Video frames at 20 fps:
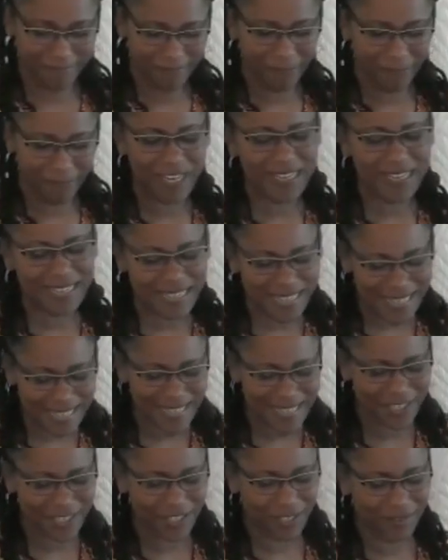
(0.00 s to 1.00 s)
need each
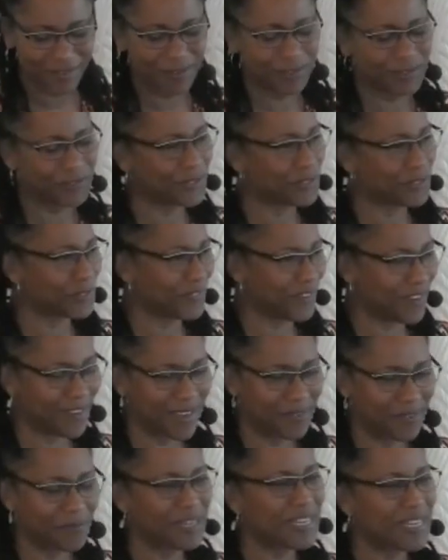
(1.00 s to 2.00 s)
other to survive.
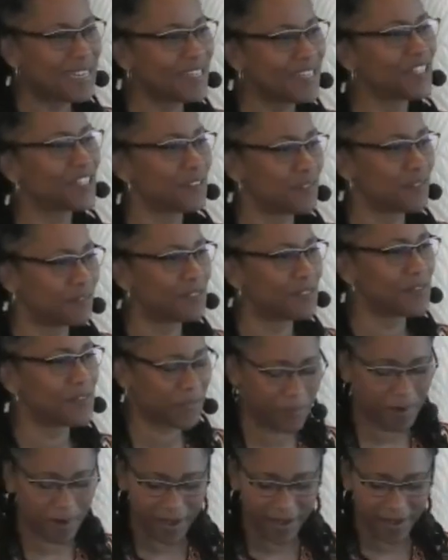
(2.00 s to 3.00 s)
We need each other to
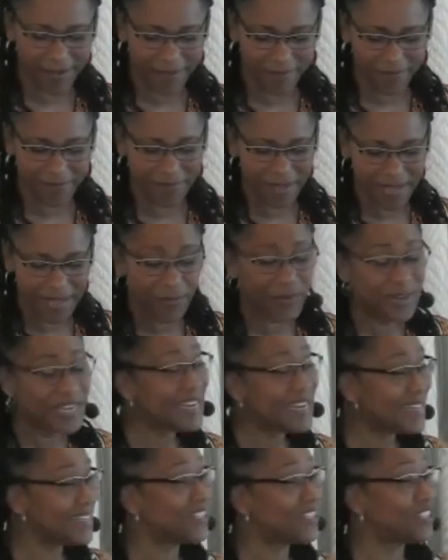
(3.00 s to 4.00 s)
thrive. We need each other